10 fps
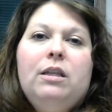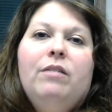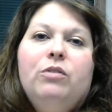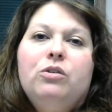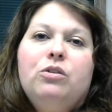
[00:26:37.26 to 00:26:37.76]

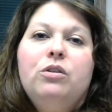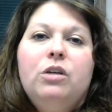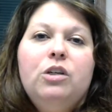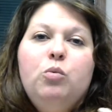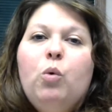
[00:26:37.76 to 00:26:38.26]
level so
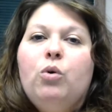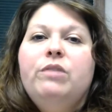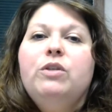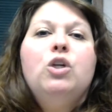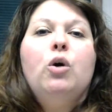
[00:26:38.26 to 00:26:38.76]
that you won't
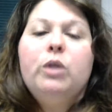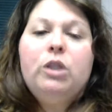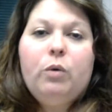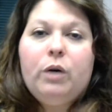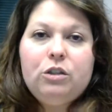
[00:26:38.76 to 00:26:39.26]
even know what
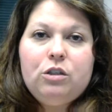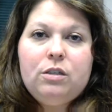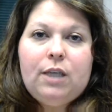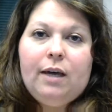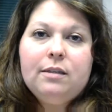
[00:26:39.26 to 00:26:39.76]
the
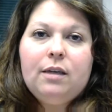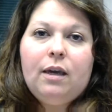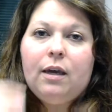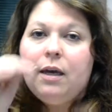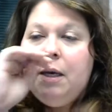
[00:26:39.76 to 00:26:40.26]
question's
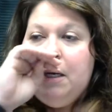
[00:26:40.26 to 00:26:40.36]
asking.